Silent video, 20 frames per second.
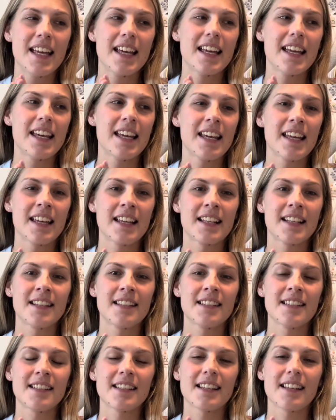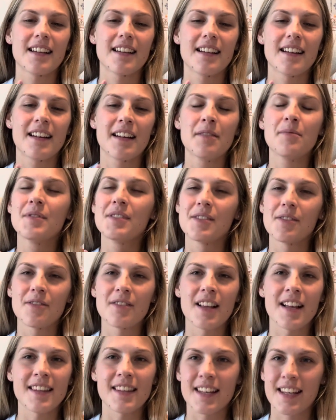and I'm so
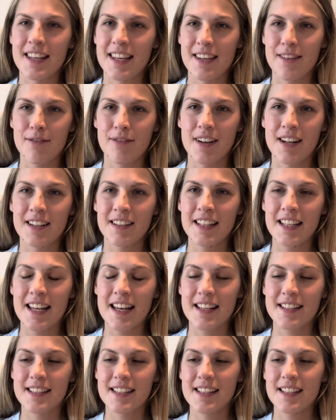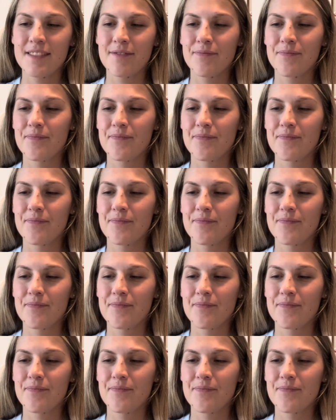glad that he finally has it.